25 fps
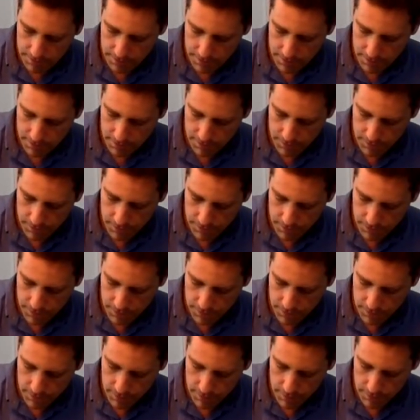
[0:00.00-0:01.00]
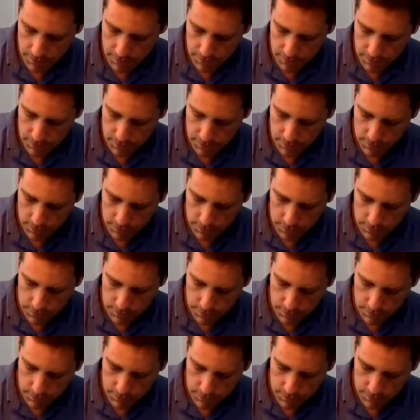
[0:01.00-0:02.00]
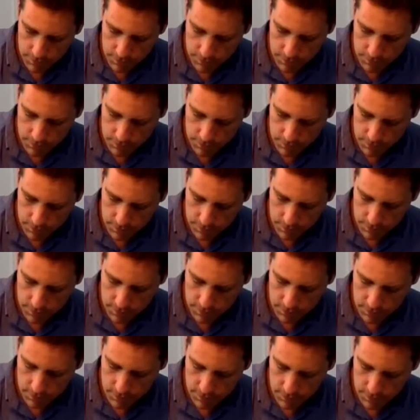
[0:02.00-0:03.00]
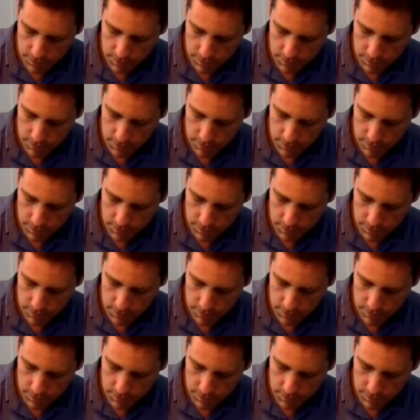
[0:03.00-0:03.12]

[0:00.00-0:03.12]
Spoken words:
(no one is talking)